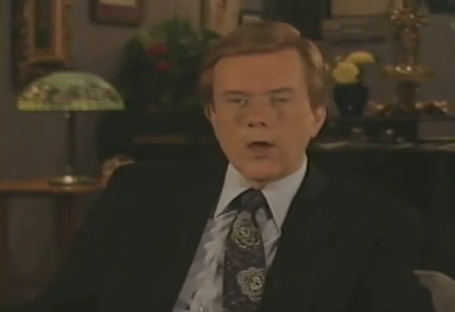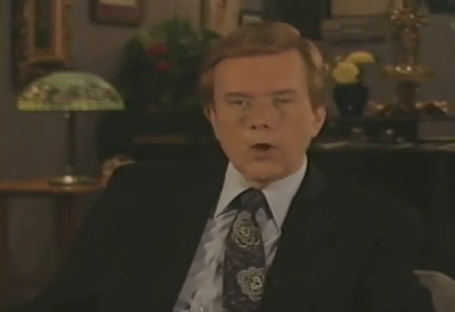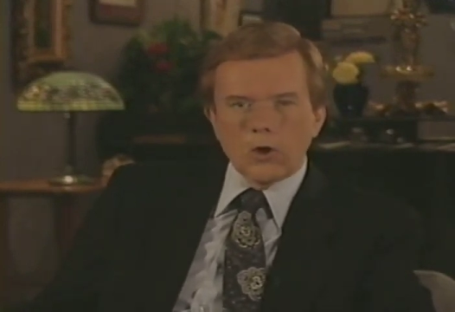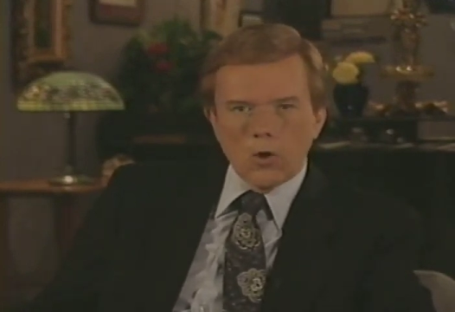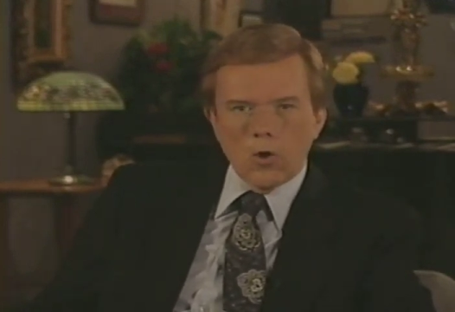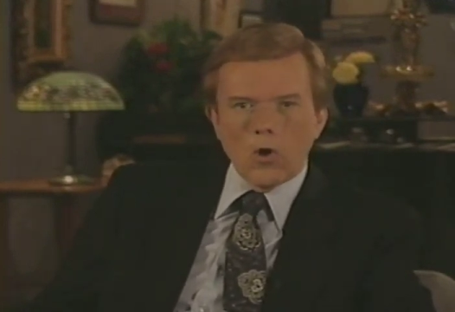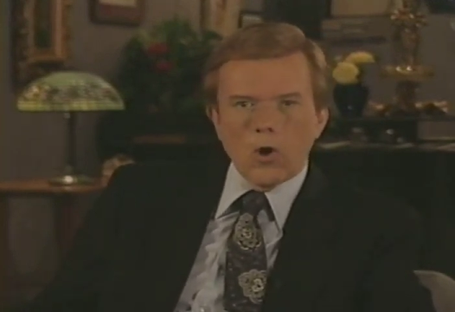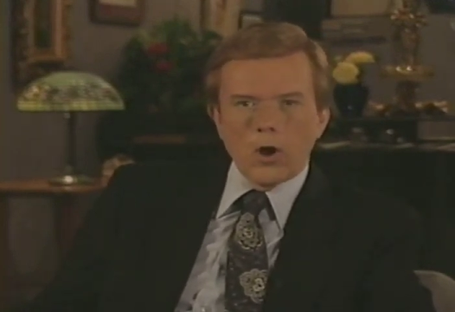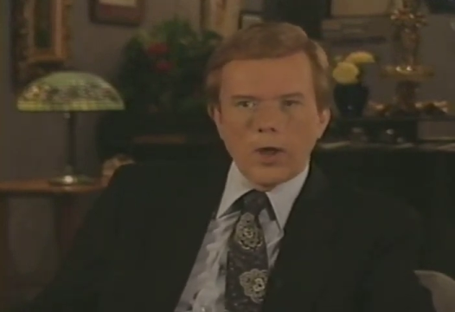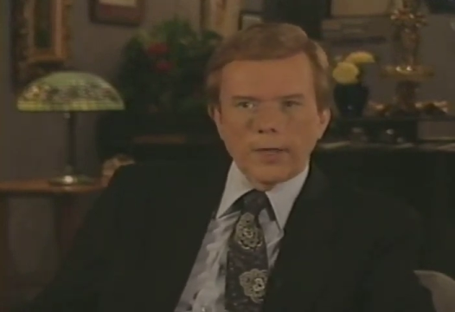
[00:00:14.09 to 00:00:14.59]

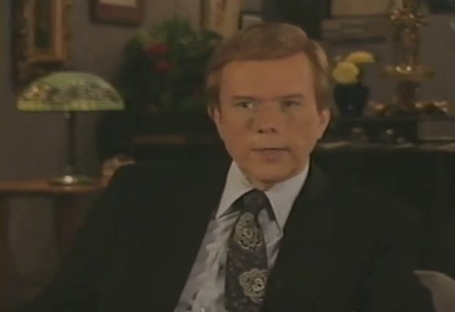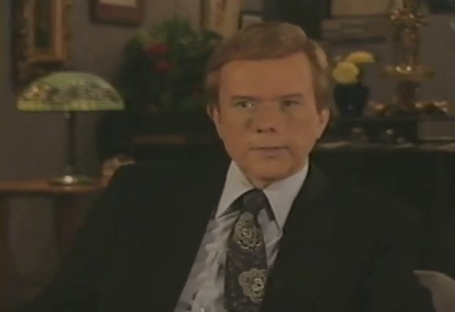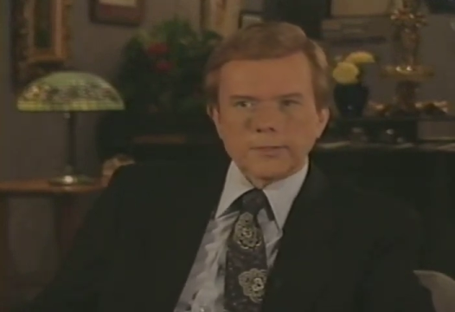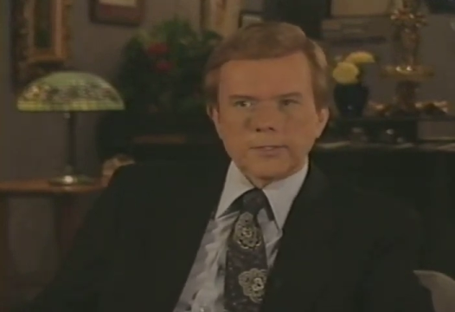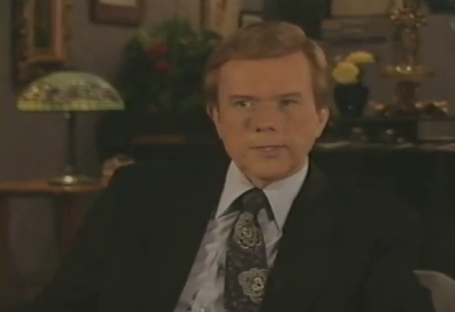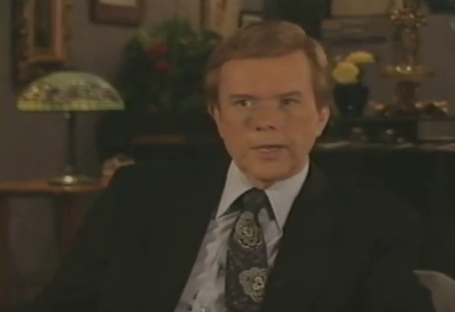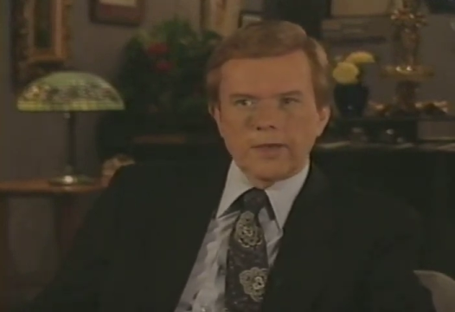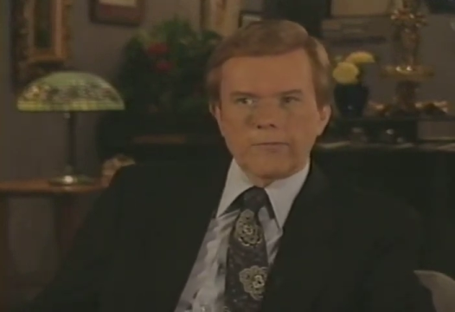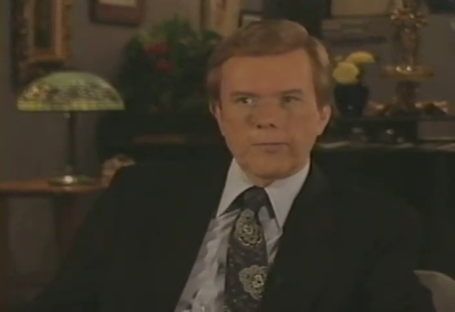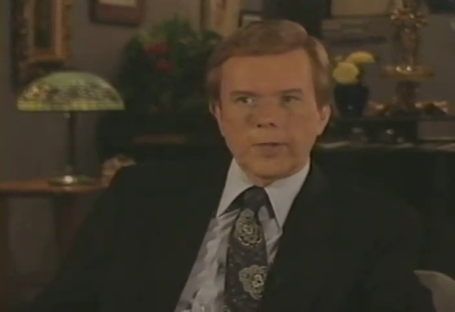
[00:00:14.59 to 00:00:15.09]

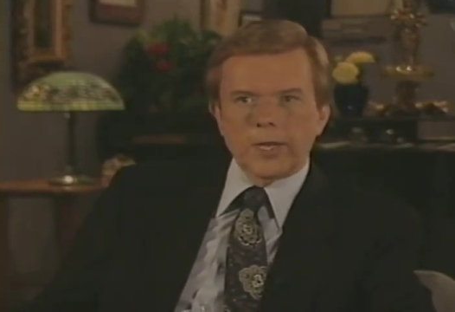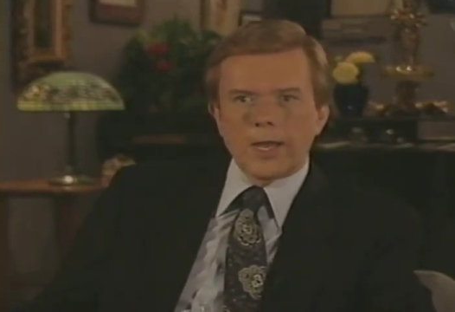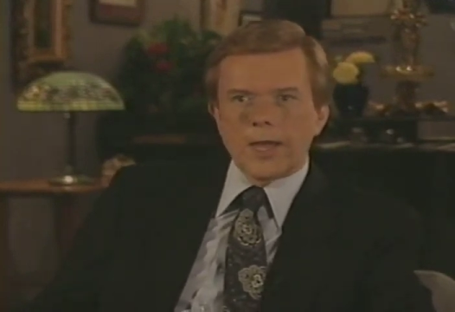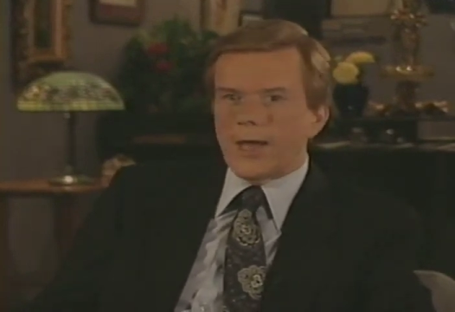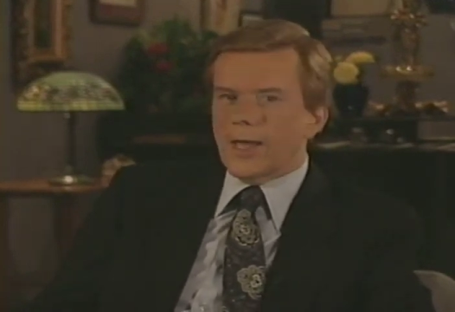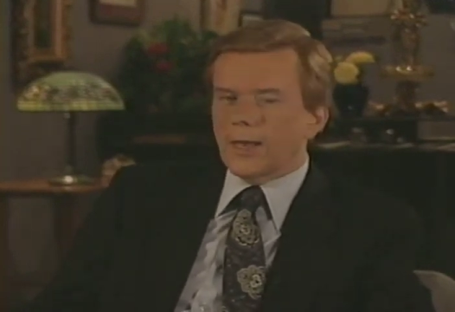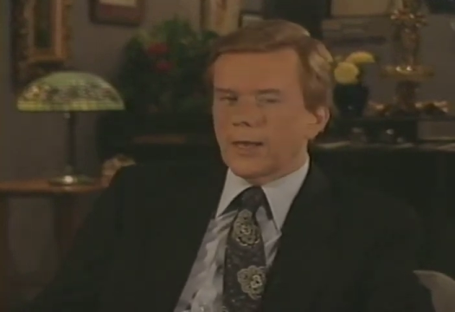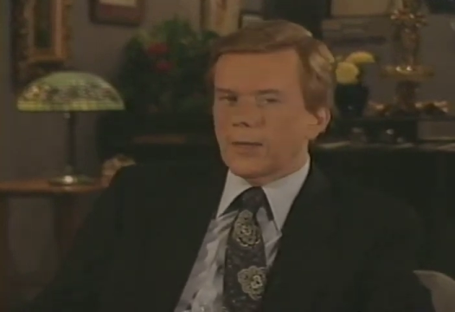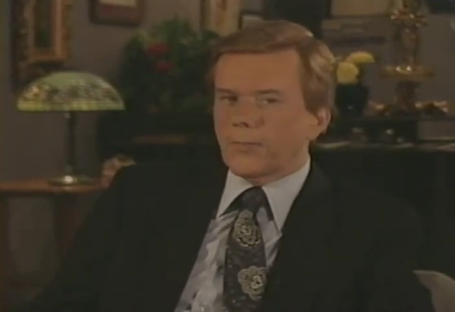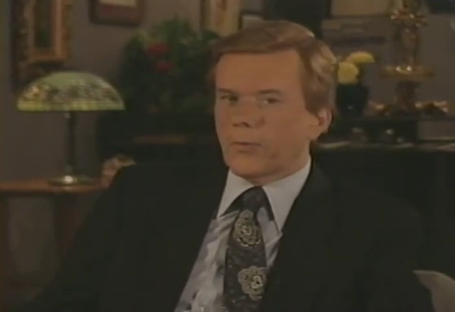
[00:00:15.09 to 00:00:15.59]
coins have been
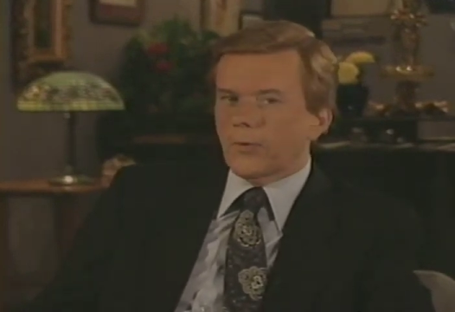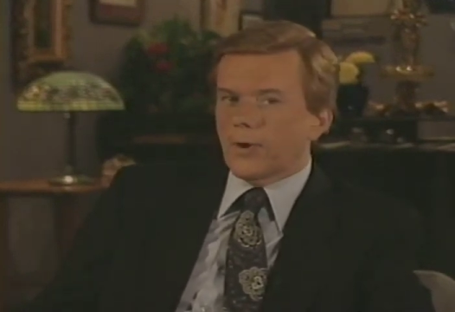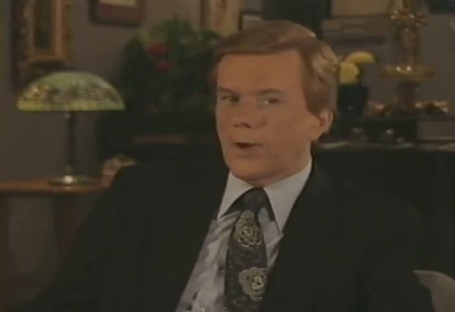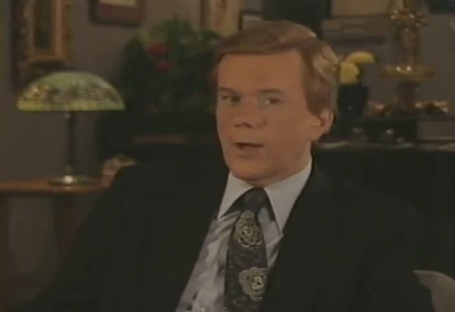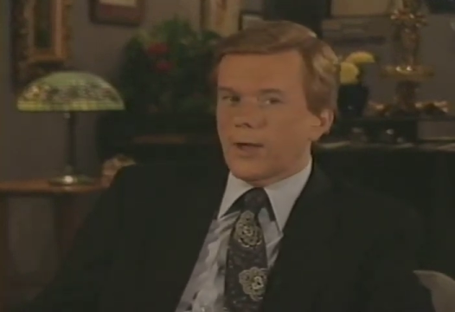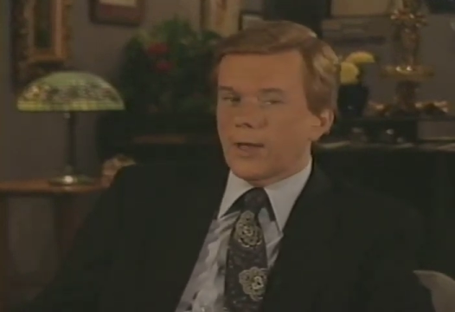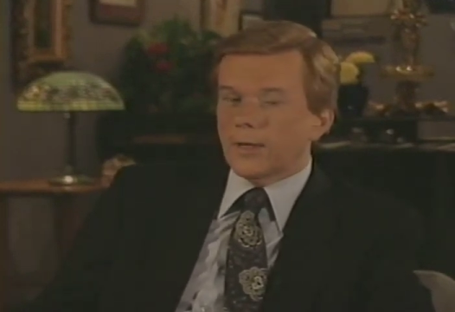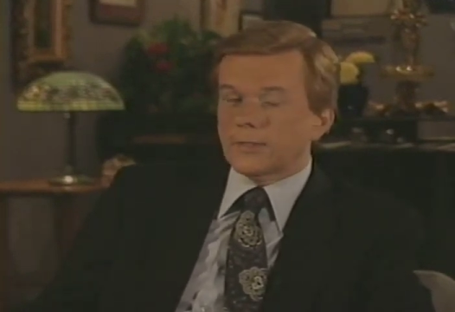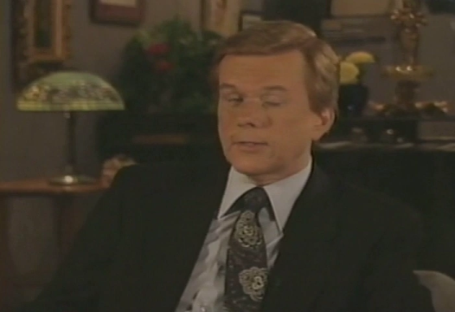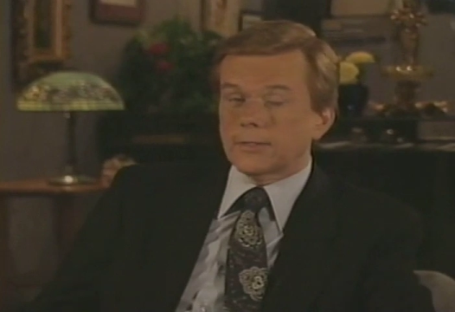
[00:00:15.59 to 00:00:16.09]
highly
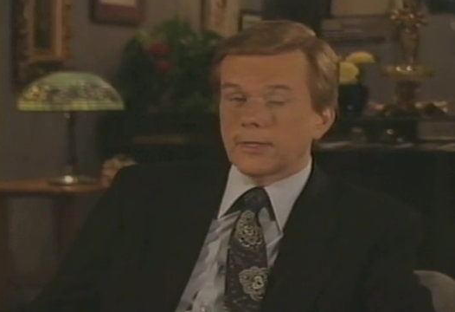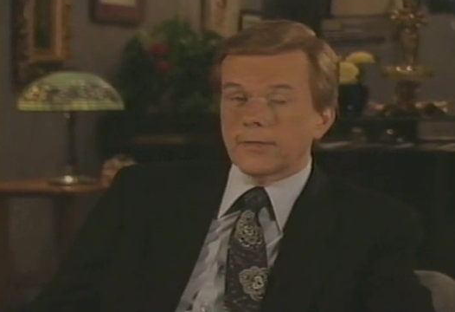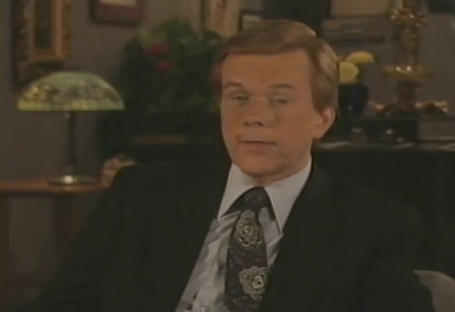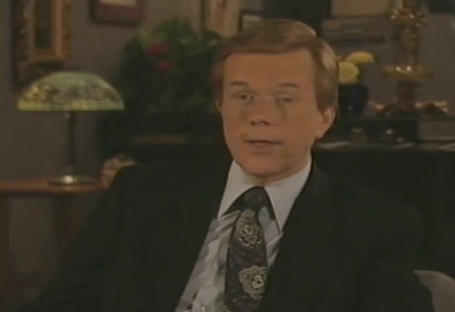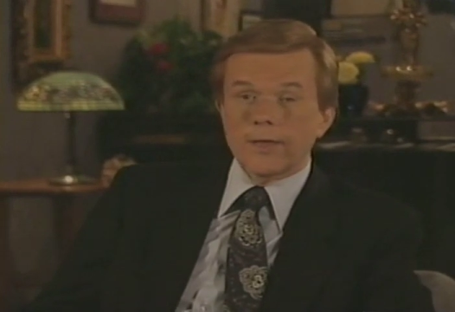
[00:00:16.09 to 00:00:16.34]
prized and